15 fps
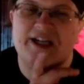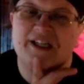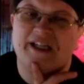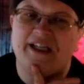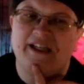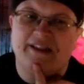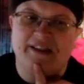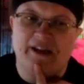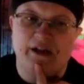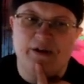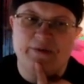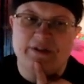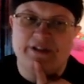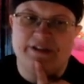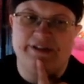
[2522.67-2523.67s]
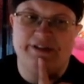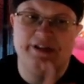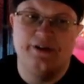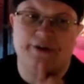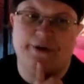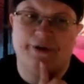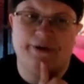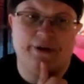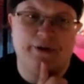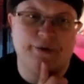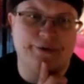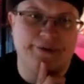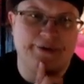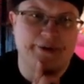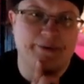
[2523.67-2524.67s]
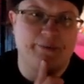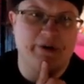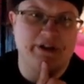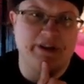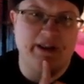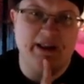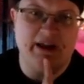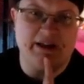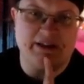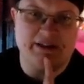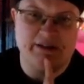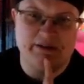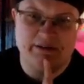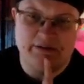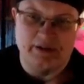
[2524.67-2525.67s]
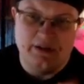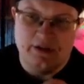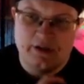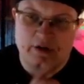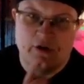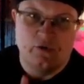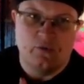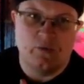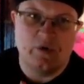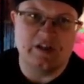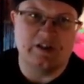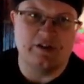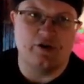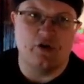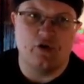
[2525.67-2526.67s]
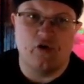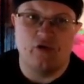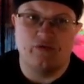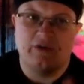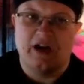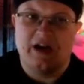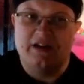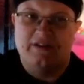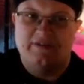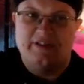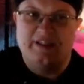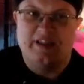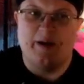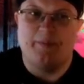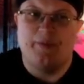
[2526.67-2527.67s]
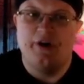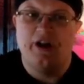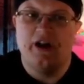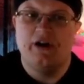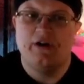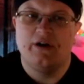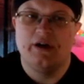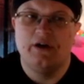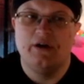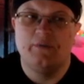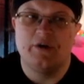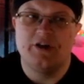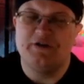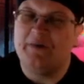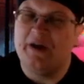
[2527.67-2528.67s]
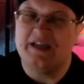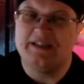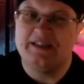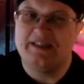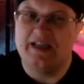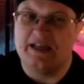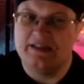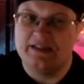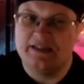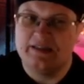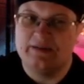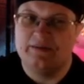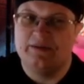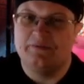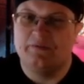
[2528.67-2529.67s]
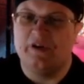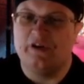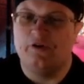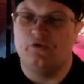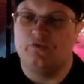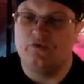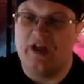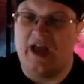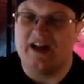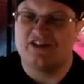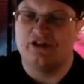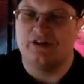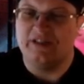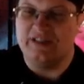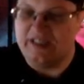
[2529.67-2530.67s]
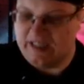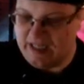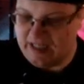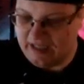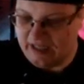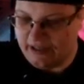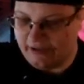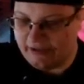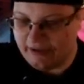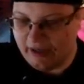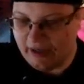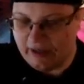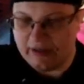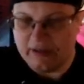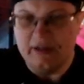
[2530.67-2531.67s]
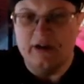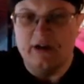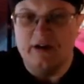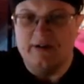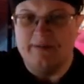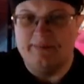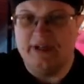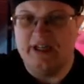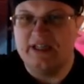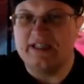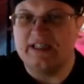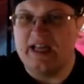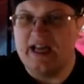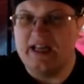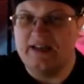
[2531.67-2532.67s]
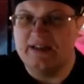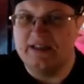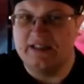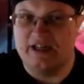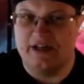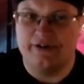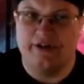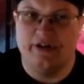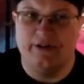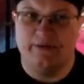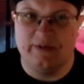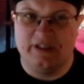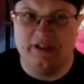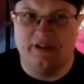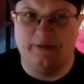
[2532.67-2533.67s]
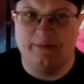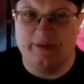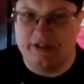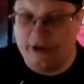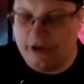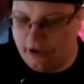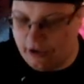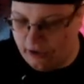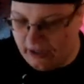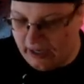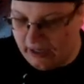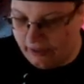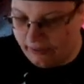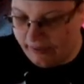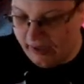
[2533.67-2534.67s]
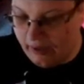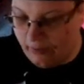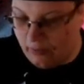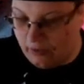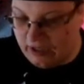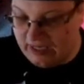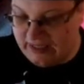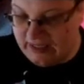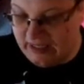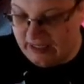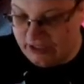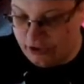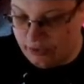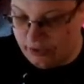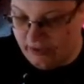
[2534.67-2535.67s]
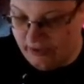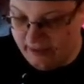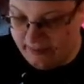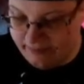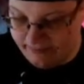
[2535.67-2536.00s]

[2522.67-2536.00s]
I think, was the only one that was in her own kind of separate area, which makes sense when you actually see the area, because Edna's area was set up as an art gallery, and we'll get to that shortly.